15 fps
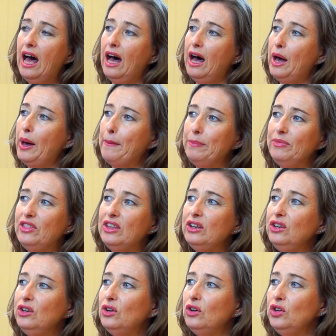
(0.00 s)
that
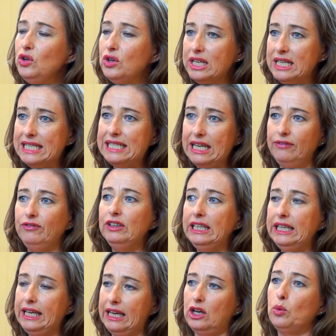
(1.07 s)
you can
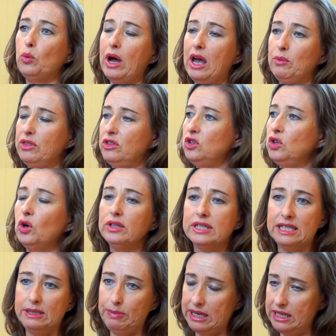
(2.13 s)
definitely get away with not
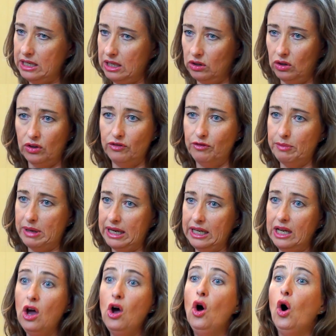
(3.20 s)
spending a lot of
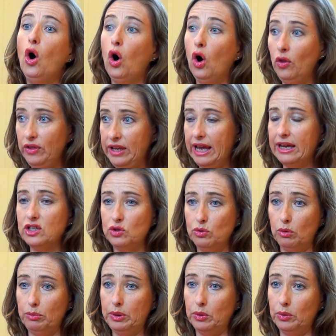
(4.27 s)
money on the
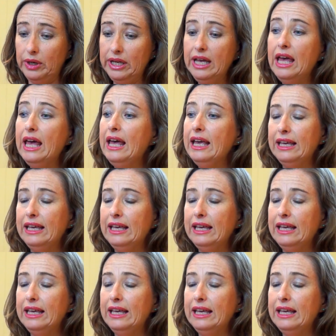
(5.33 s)
actual building.